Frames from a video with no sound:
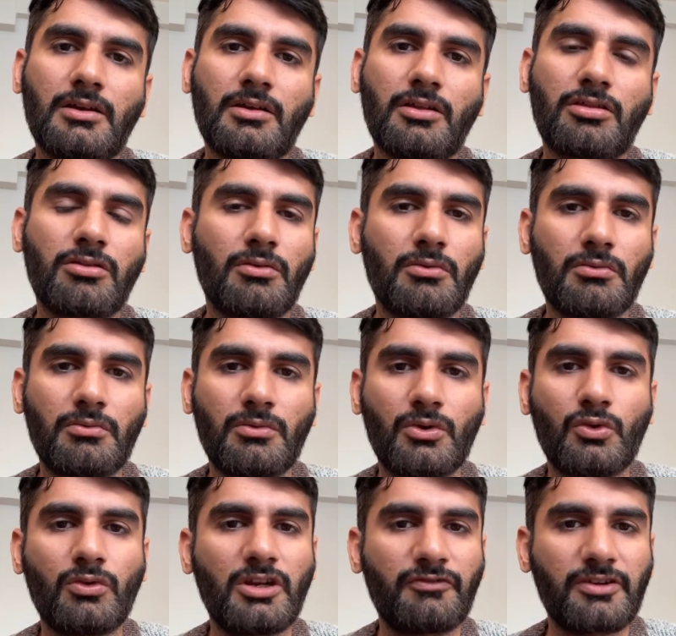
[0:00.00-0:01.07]
So
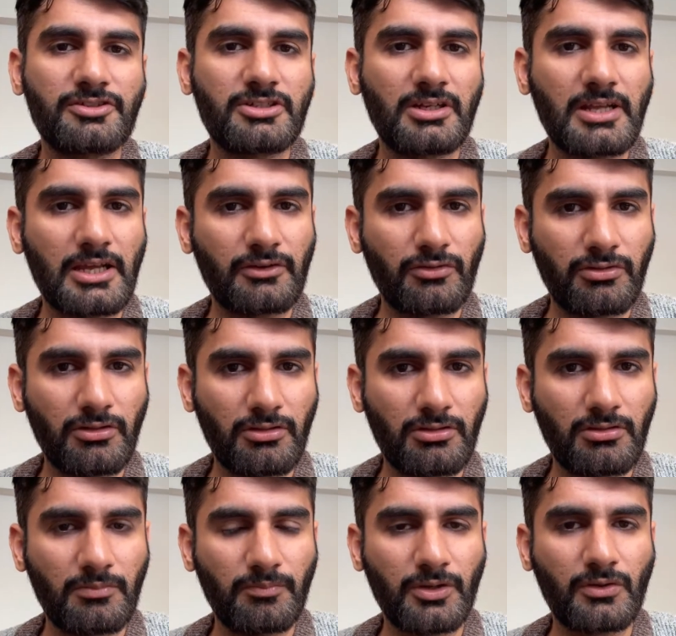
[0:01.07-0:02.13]
your differential
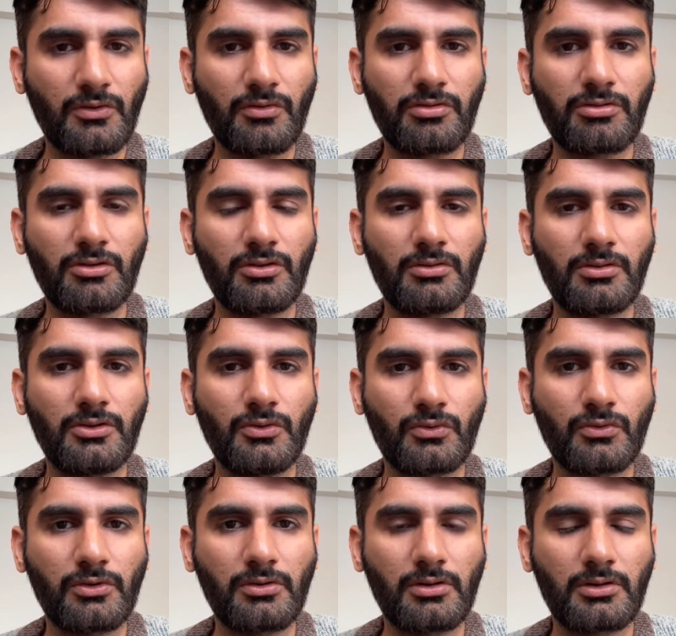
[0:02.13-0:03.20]
diagnosis, because you
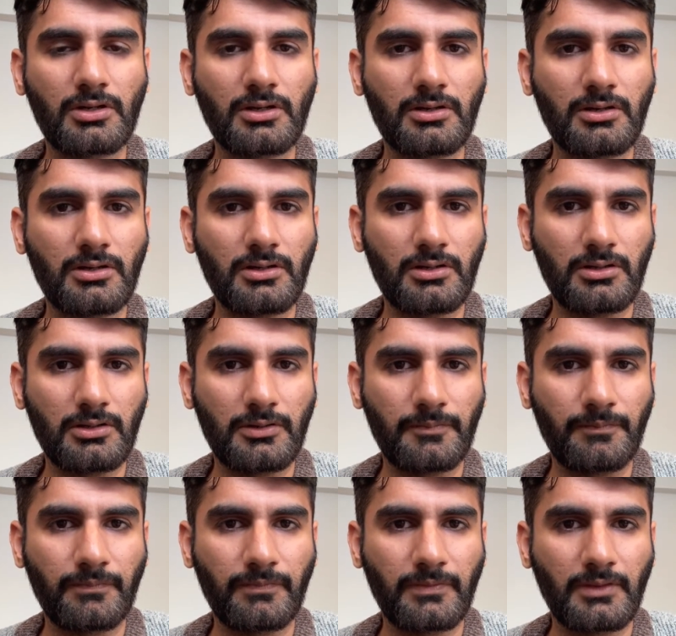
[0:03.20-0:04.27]
couldn't
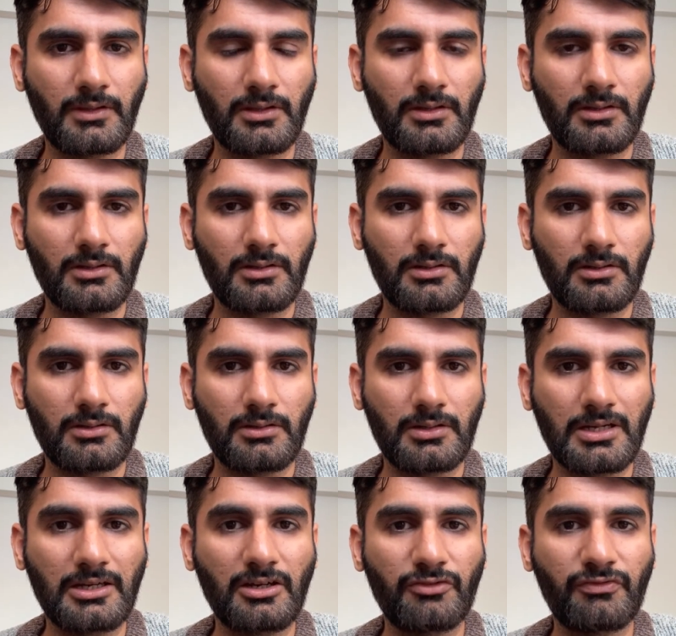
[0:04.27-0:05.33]

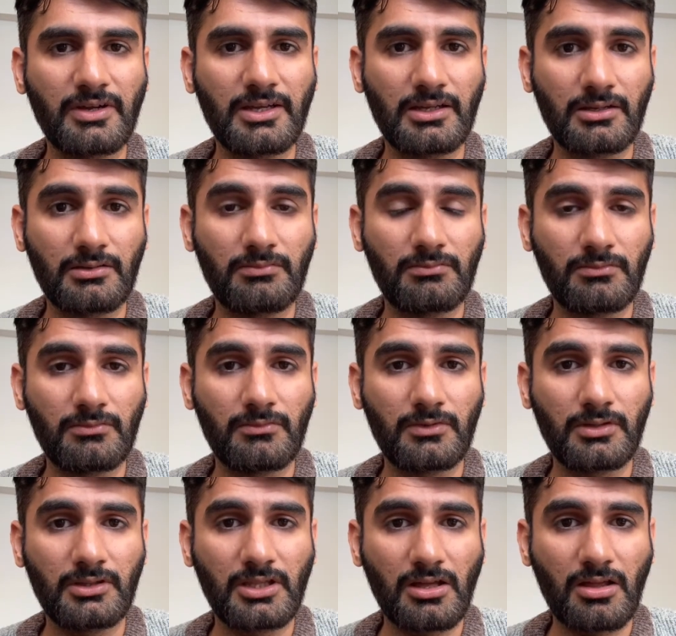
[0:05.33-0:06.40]
identify
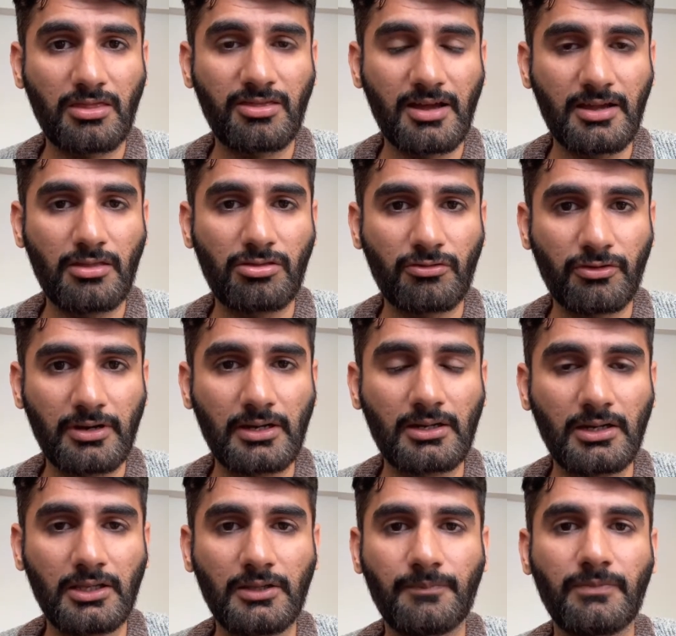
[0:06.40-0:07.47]
the signs
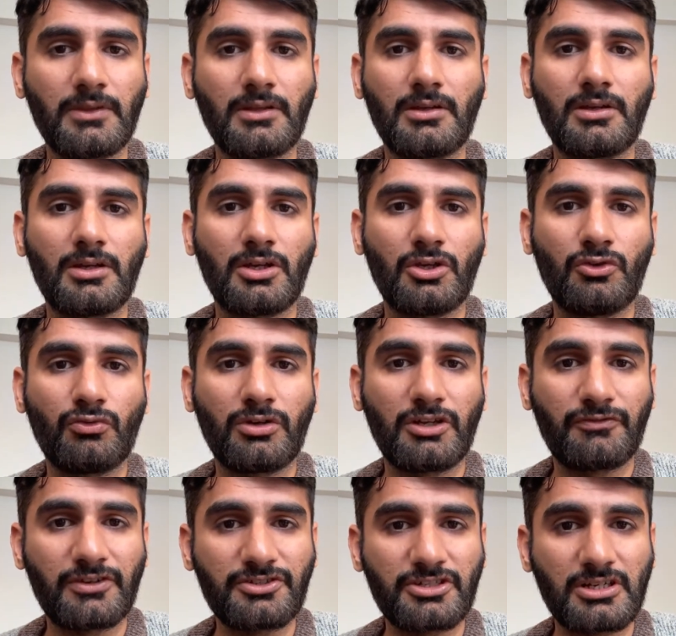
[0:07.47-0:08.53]
correctly, your
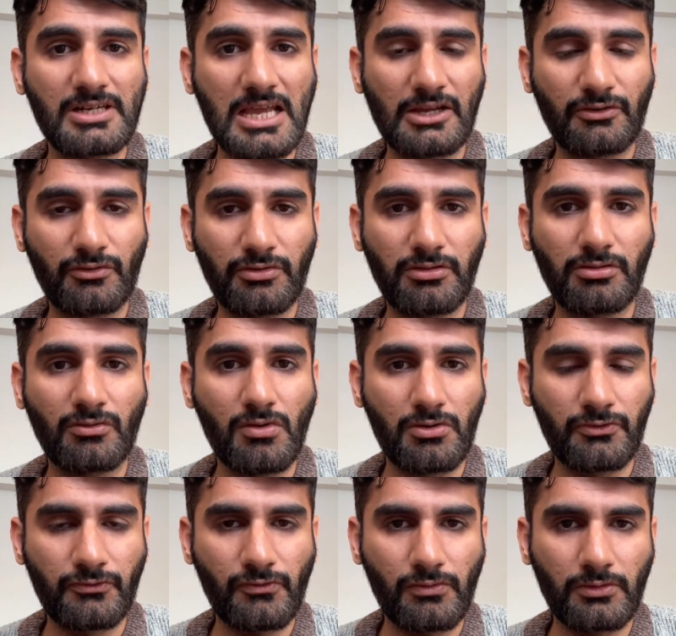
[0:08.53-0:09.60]
differential diagnosis
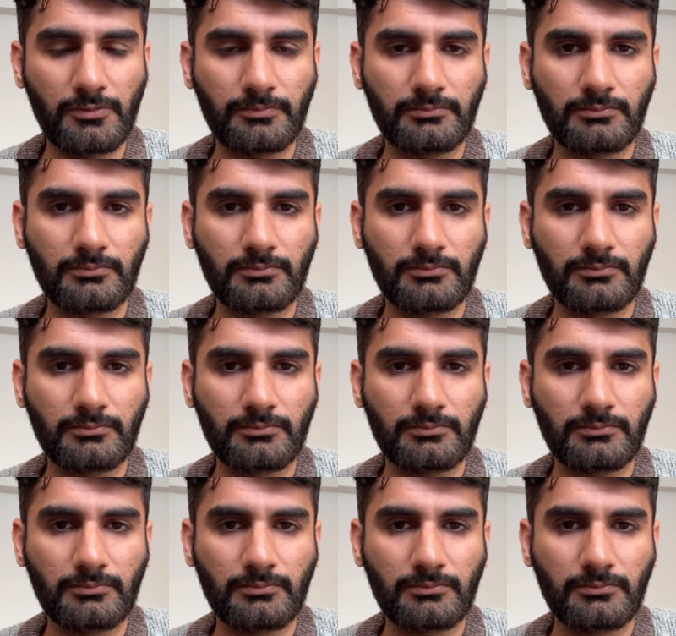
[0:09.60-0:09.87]
got wrong.